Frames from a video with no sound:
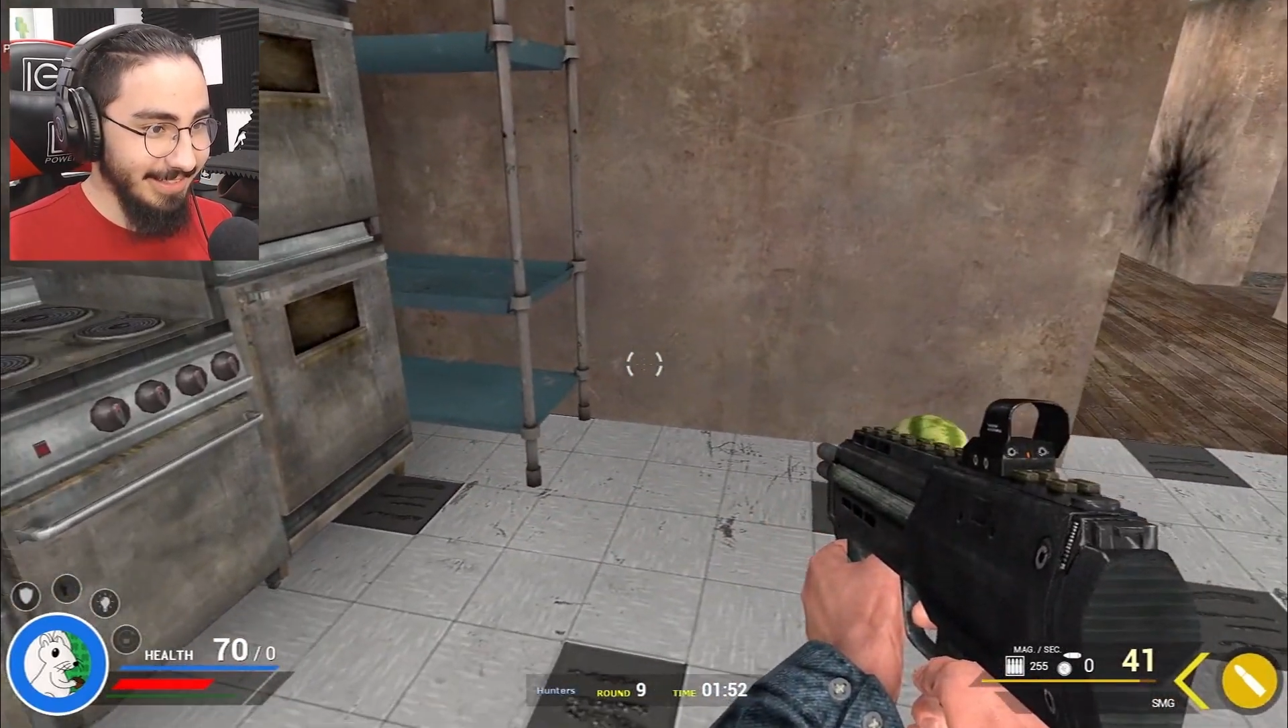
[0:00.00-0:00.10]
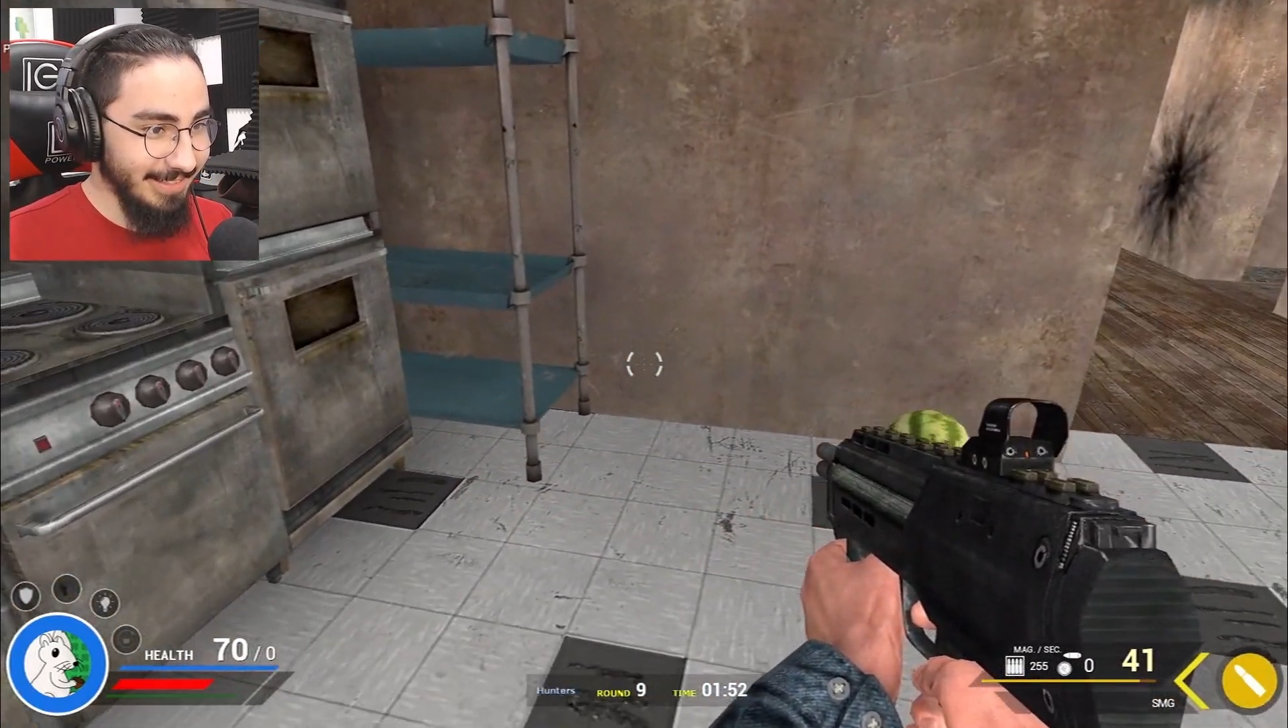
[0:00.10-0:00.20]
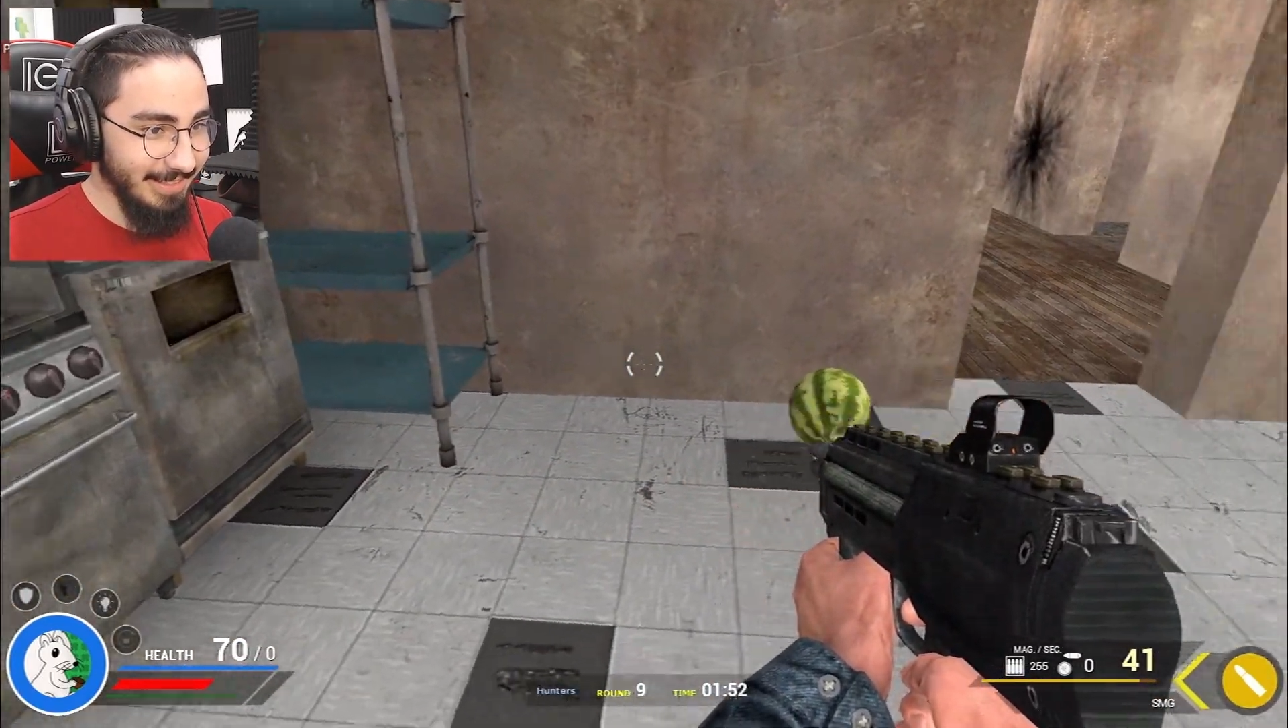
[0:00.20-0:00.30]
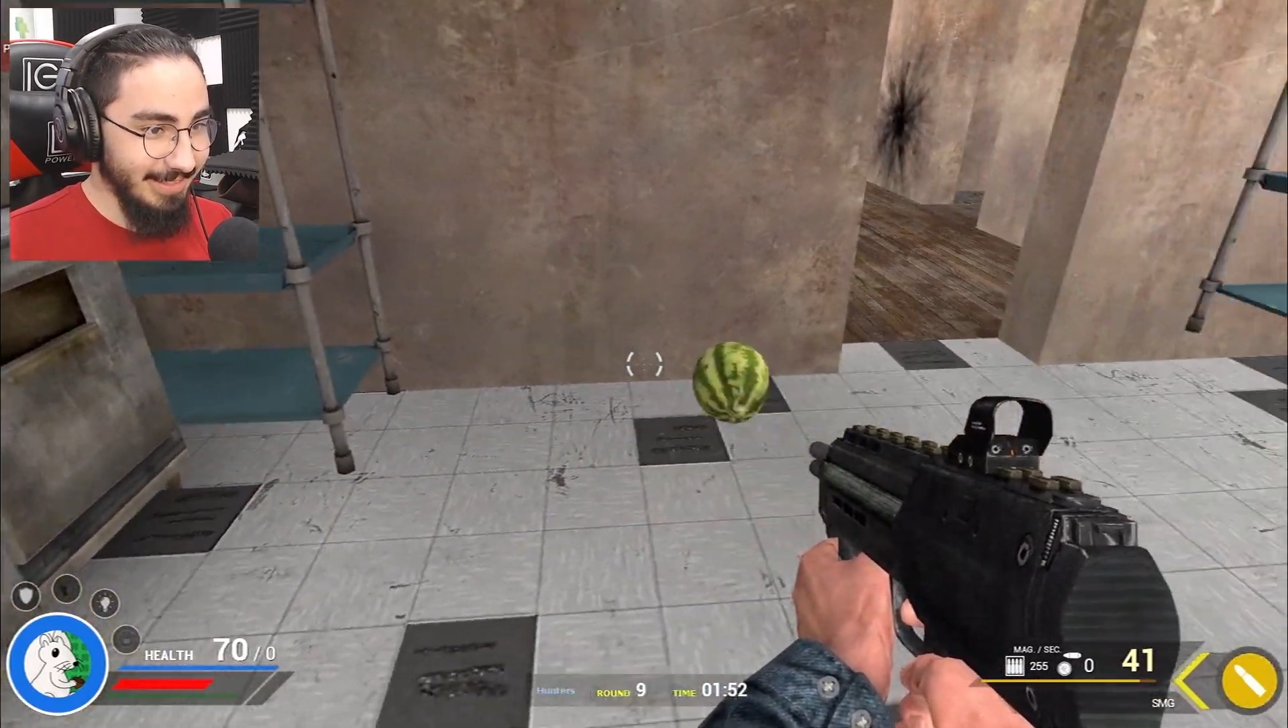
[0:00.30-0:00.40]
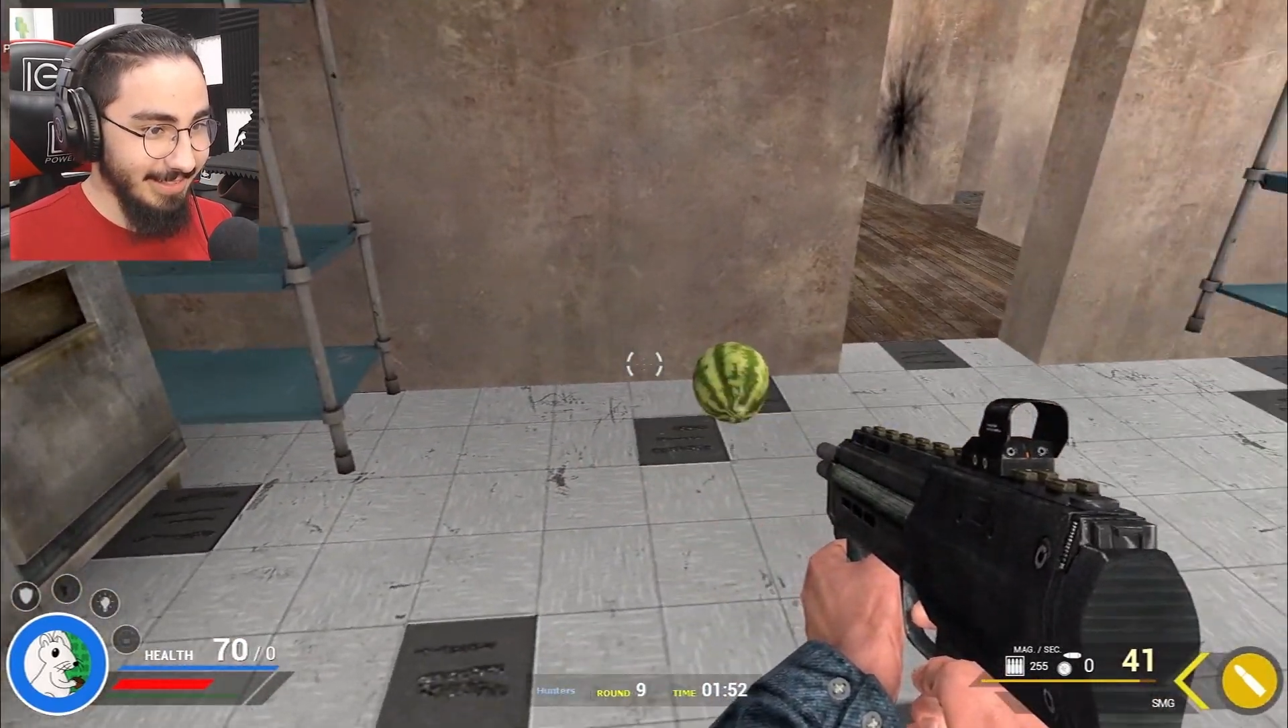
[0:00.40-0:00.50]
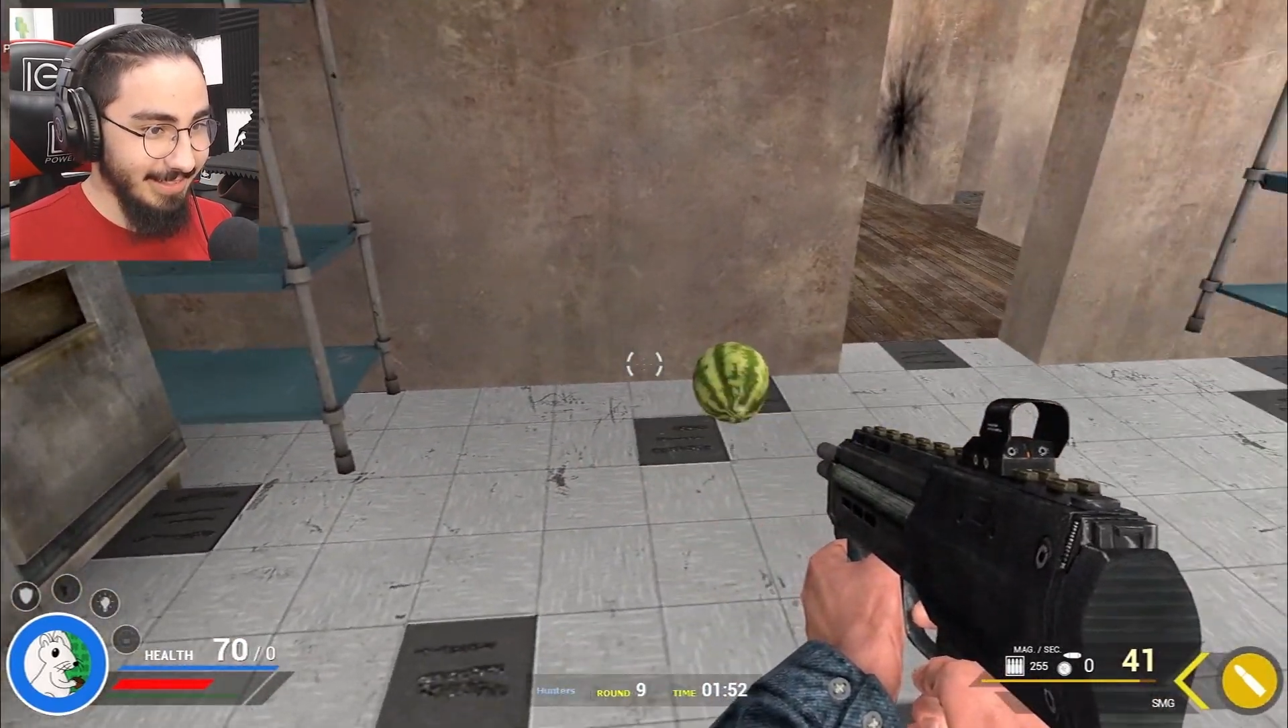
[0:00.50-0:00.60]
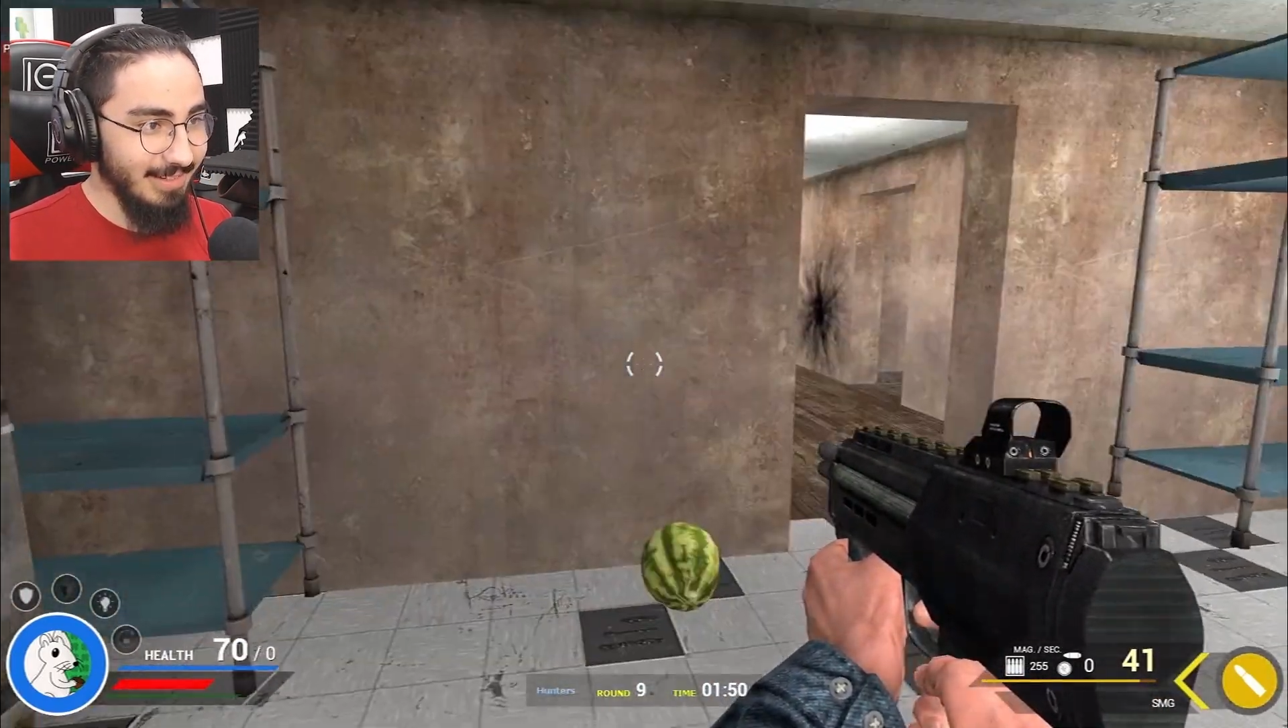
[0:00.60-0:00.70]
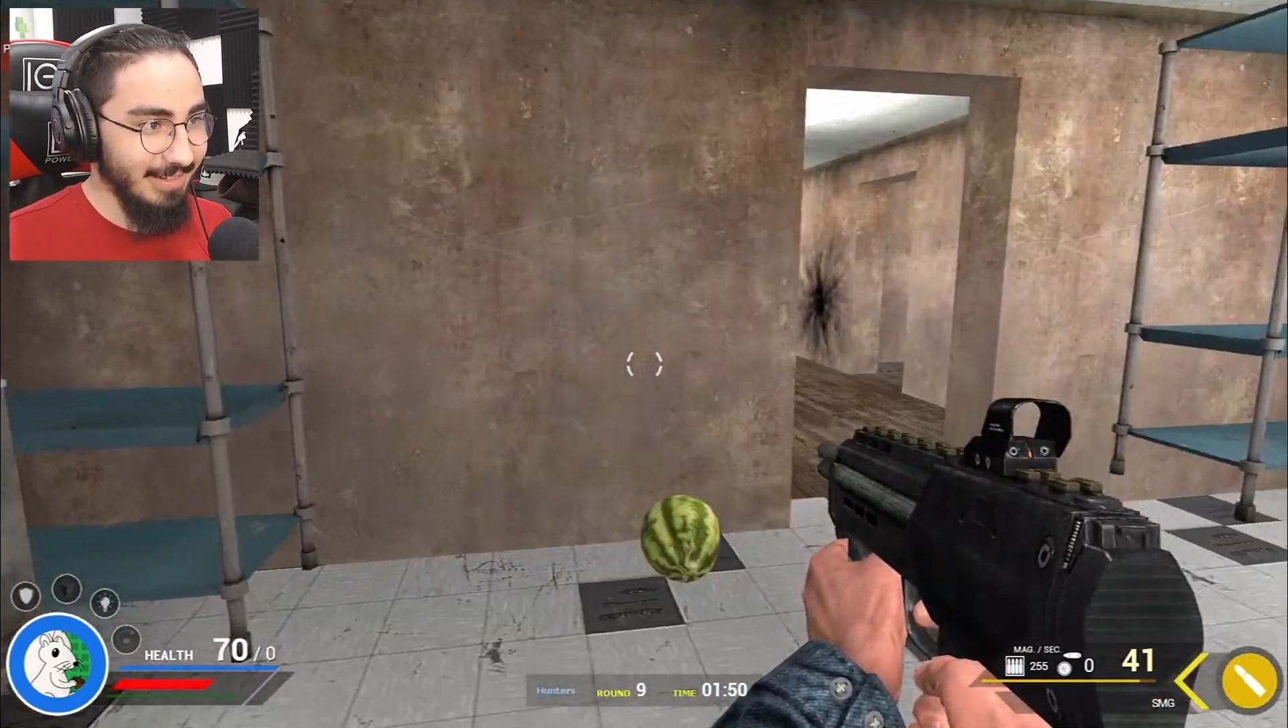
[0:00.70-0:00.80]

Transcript: Mm -hmm. I